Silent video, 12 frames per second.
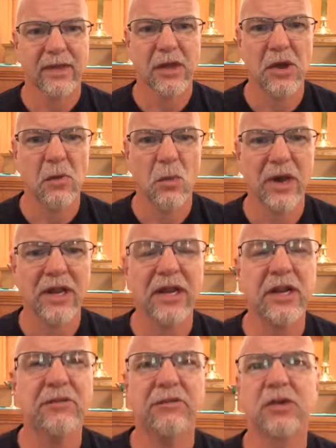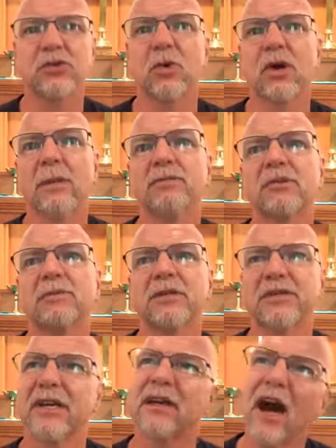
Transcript: and when an individual comes to me and says,